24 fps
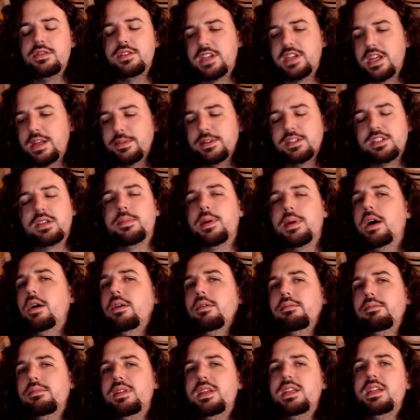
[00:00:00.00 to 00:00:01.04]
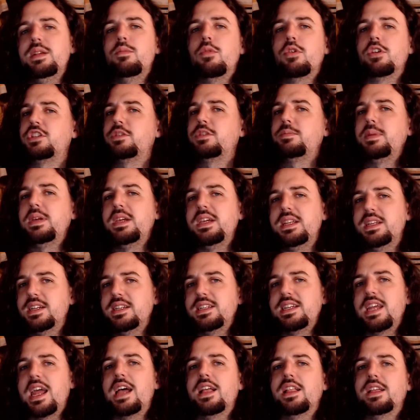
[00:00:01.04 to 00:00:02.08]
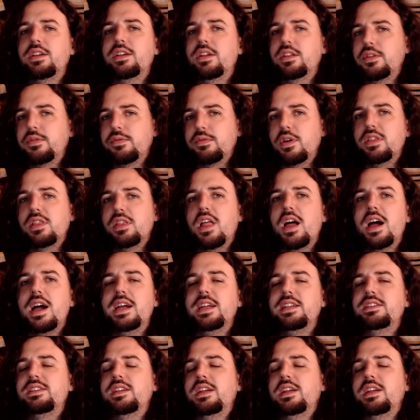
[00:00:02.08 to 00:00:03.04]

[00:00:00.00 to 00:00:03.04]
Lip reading: statements about needing more speed and talent on the front lines and